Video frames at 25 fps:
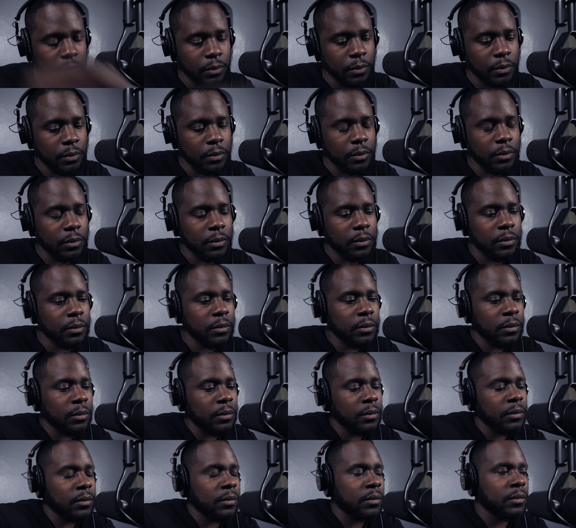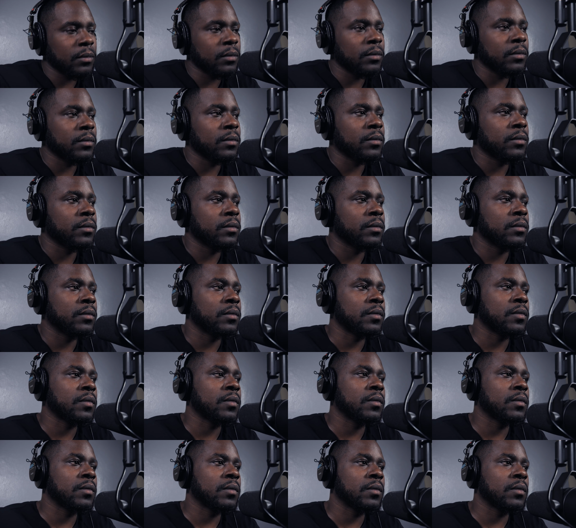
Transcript: [no speech]